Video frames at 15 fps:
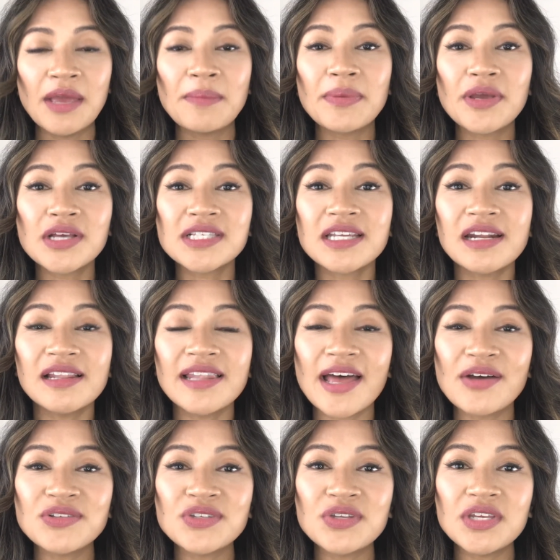because it
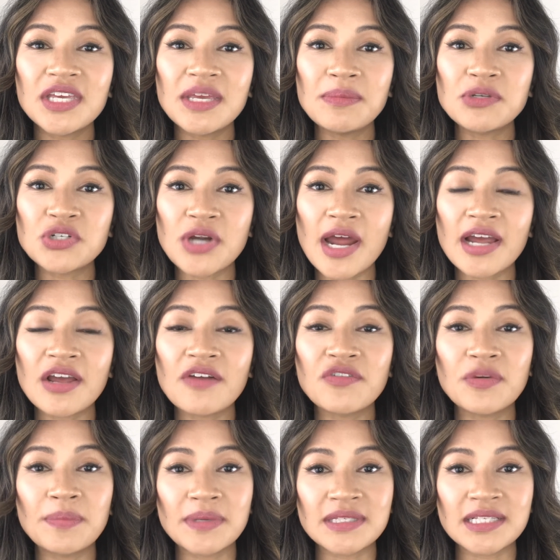allows you to keep track of
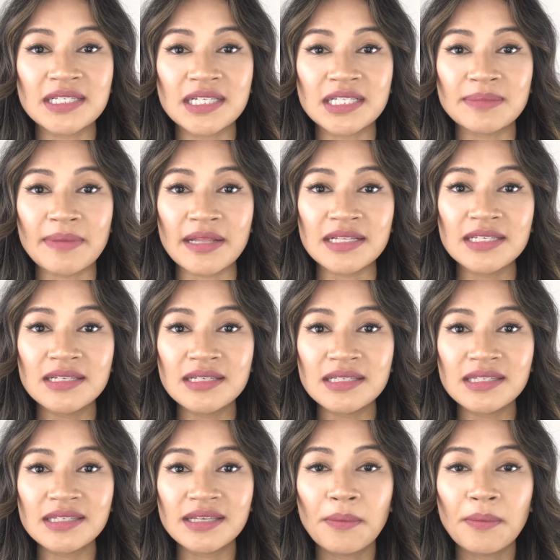your business expenses,